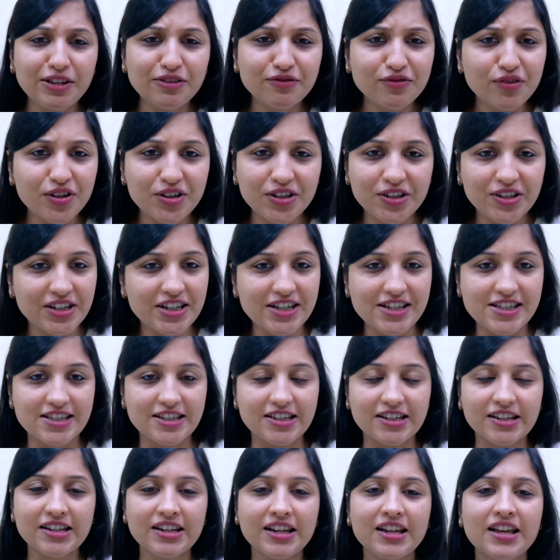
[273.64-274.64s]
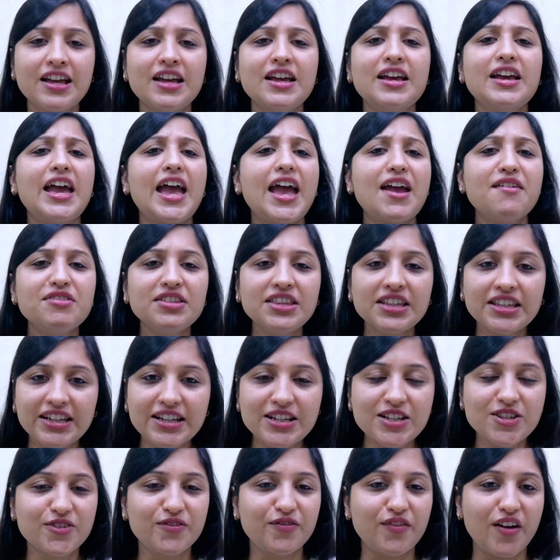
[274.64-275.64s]
for a reason, everything
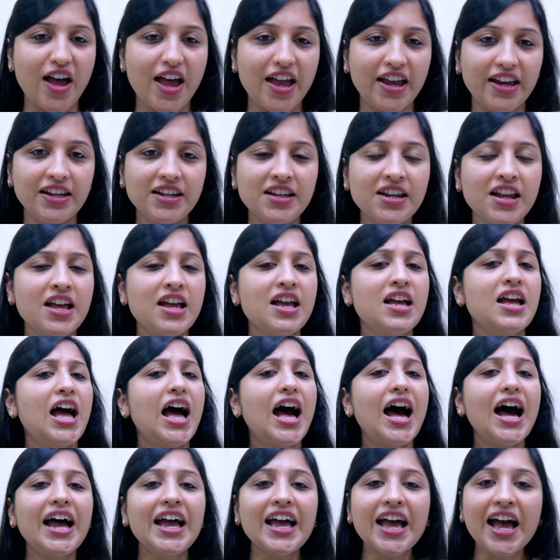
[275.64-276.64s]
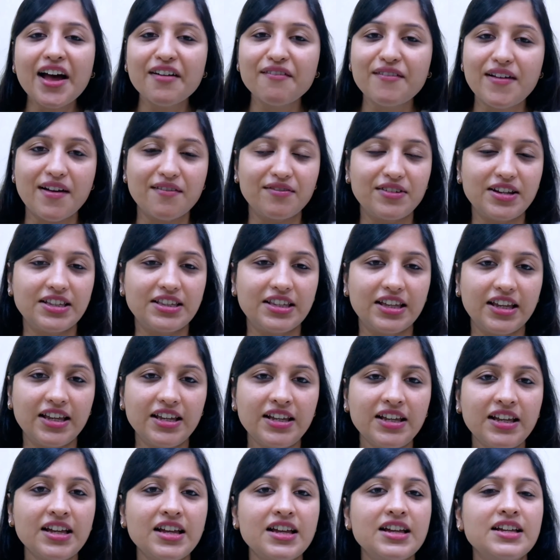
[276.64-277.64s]
is fine, I have
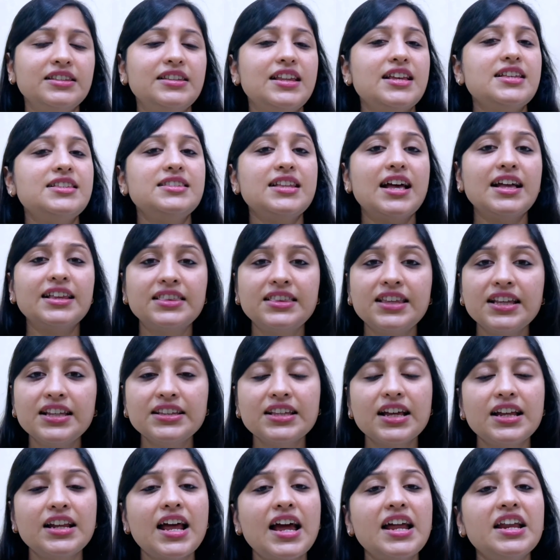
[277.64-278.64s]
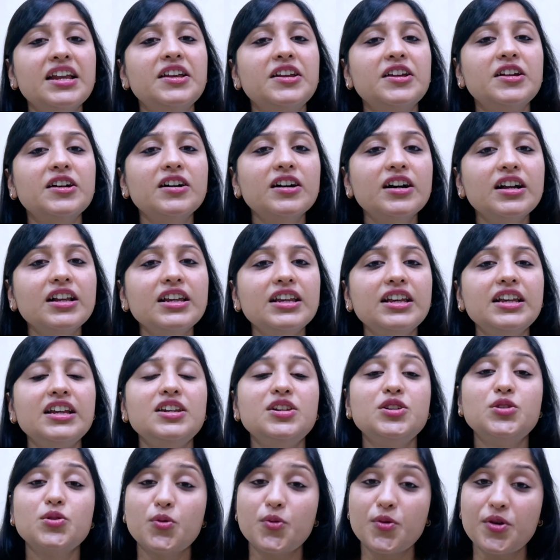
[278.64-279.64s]
everything, there's nothing that I
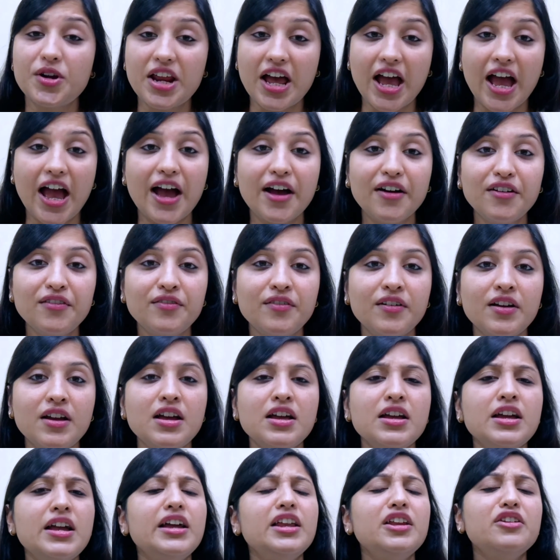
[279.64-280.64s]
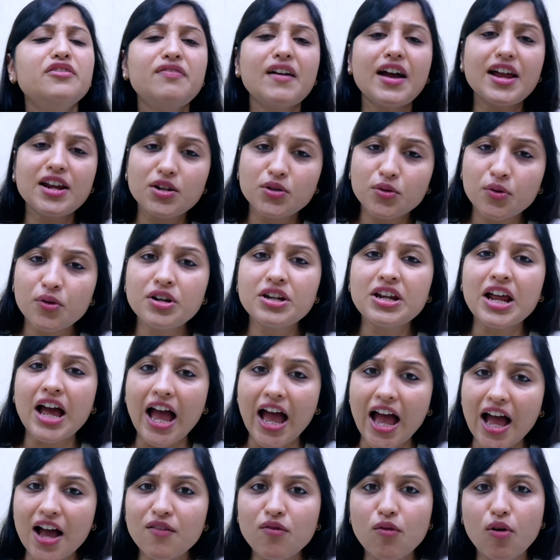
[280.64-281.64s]
really don't have, and if I don't
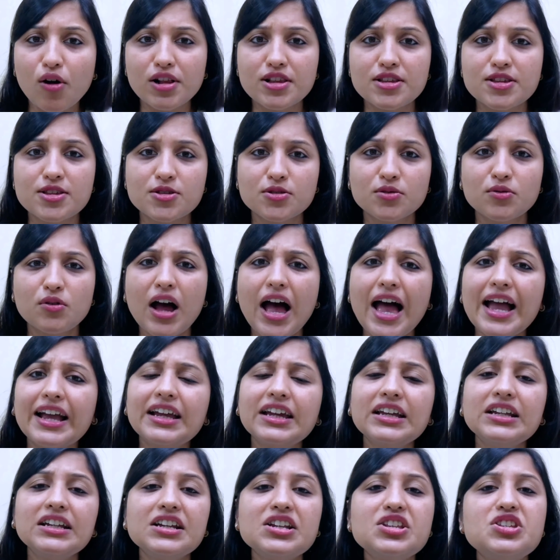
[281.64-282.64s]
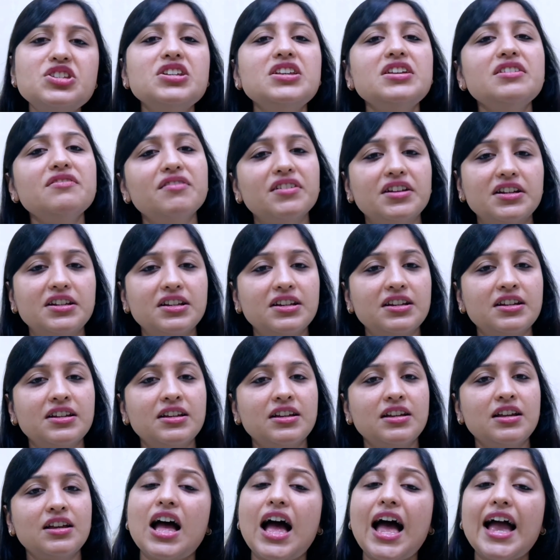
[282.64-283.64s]
have also, I can achieve it.
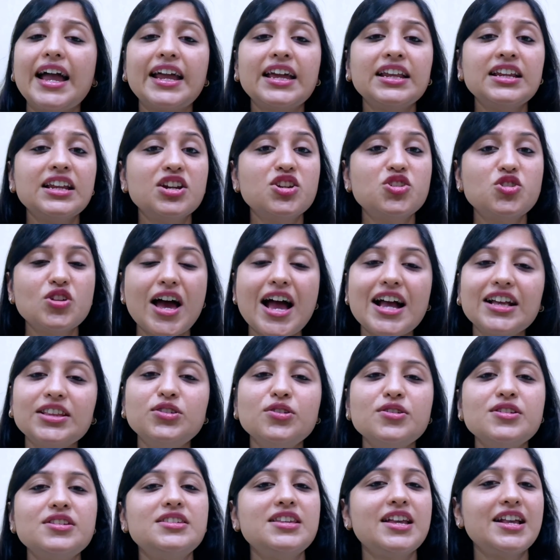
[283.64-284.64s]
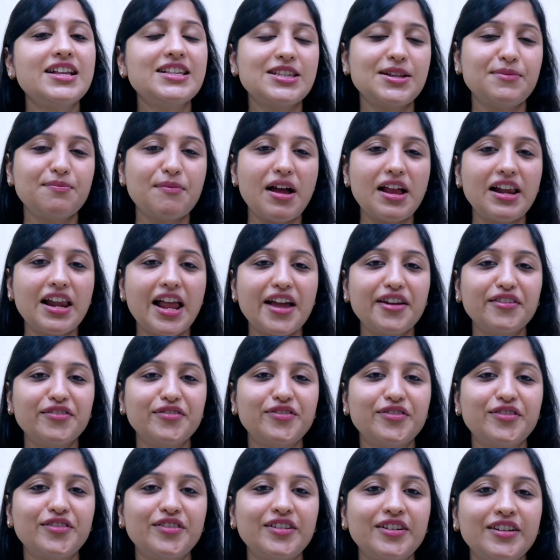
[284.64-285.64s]
I can attract those things in my
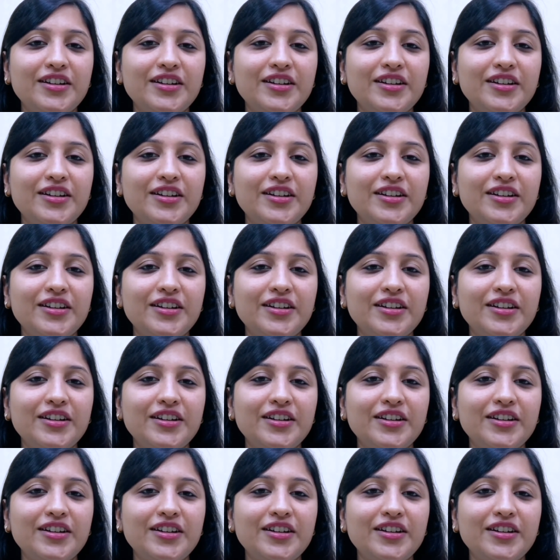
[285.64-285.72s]
life.